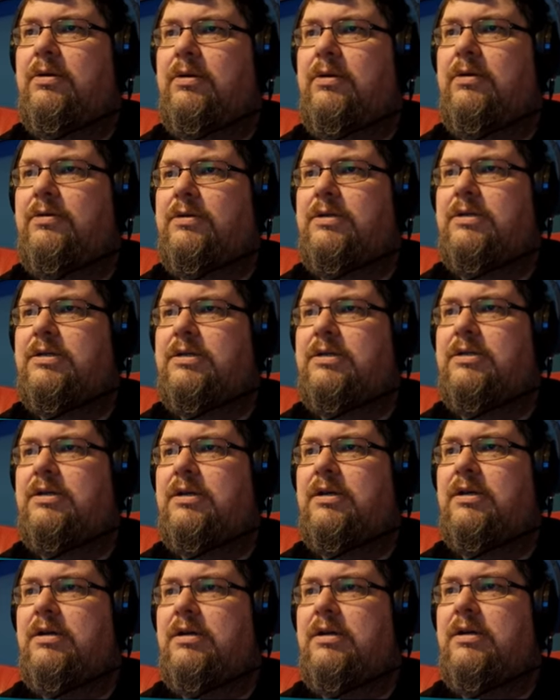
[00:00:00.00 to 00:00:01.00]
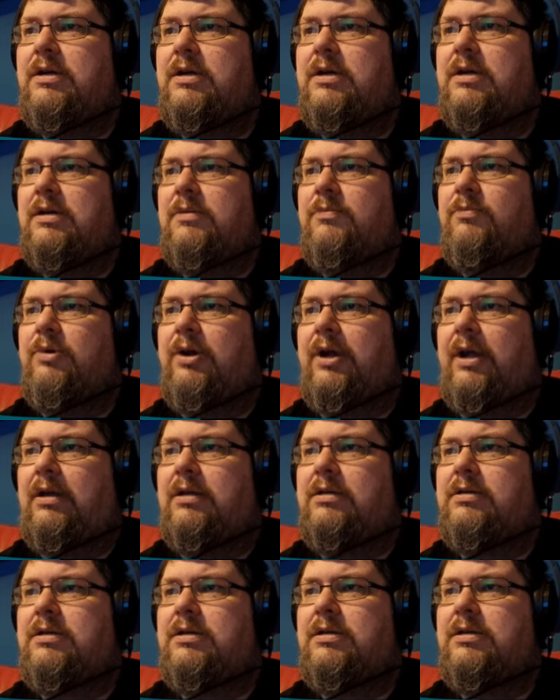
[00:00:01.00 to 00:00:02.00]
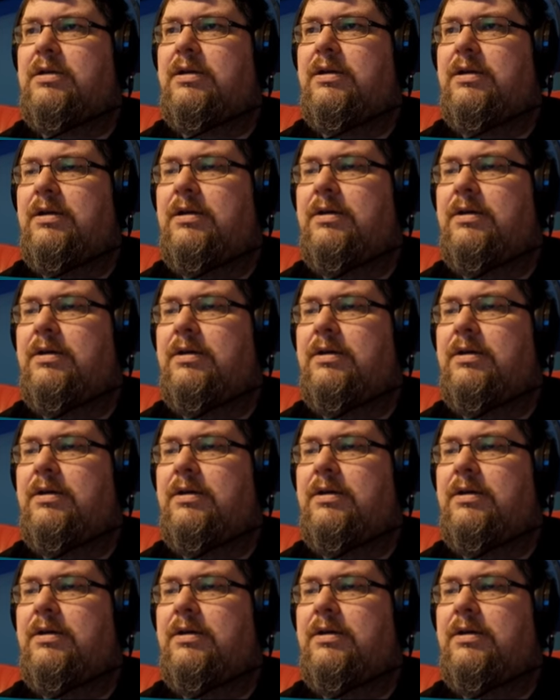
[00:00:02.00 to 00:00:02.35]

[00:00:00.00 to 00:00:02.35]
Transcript: loose bricks.